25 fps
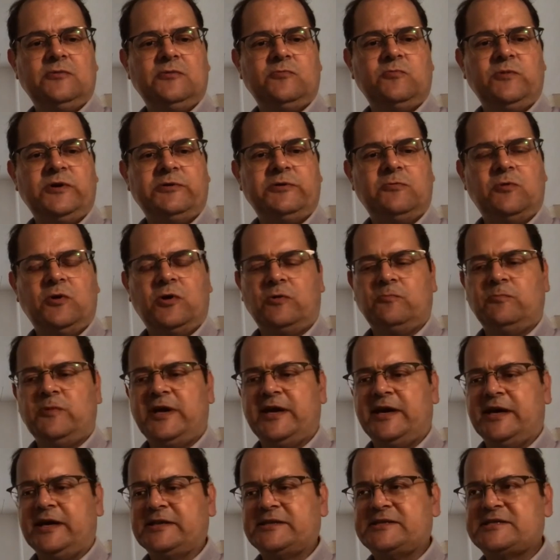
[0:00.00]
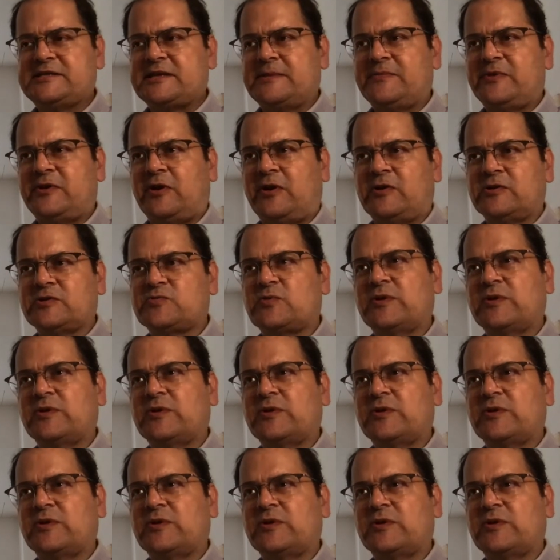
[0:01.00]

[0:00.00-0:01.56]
we had seminars.